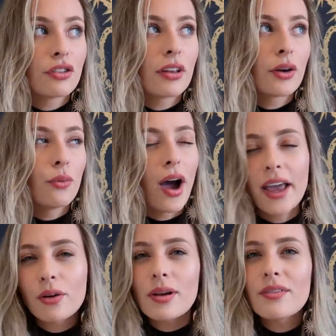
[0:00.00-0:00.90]
So like,
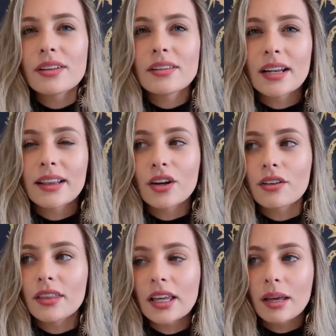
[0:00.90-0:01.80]
why are we even sitting
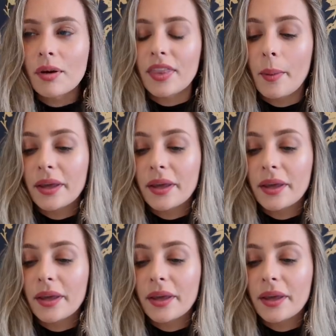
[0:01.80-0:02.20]
there thinking about that?